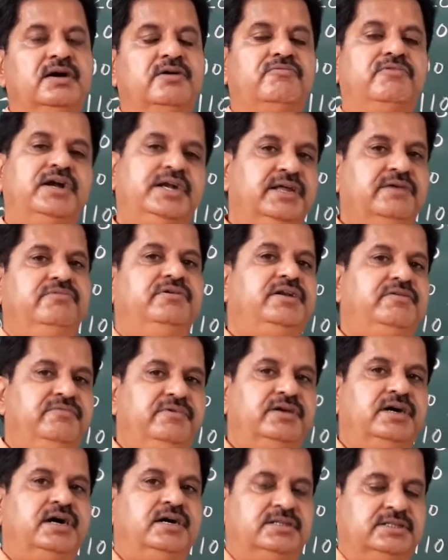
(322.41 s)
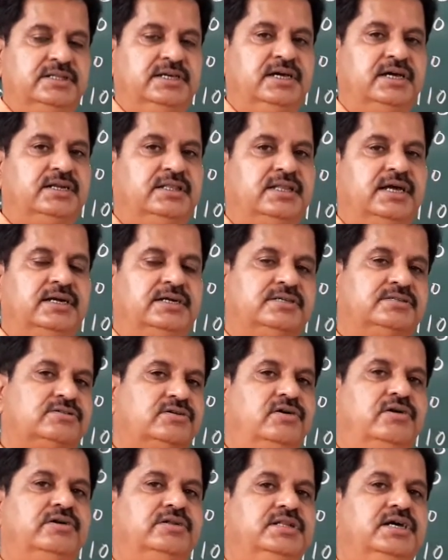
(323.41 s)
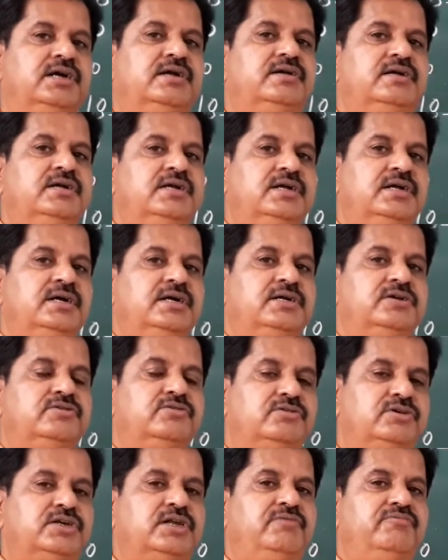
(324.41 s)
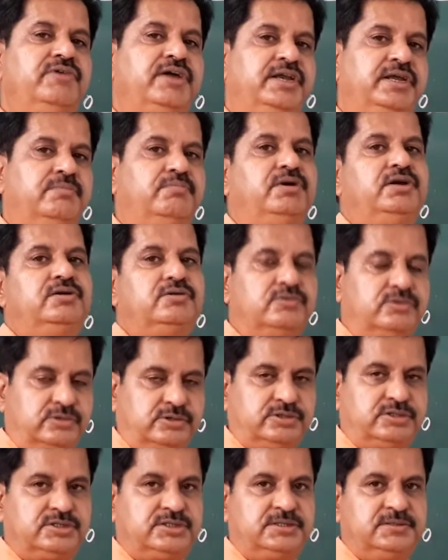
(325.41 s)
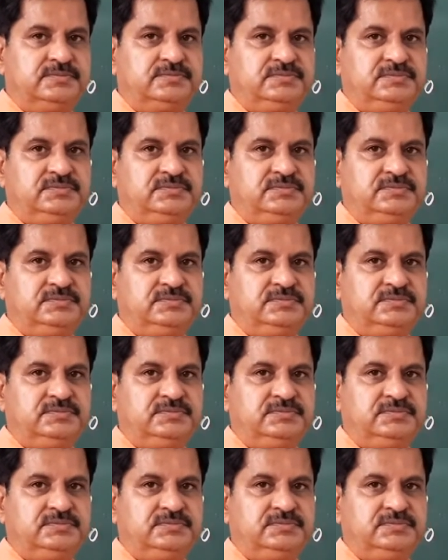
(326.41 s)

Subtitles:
whatever are there, that is called the total variable costs.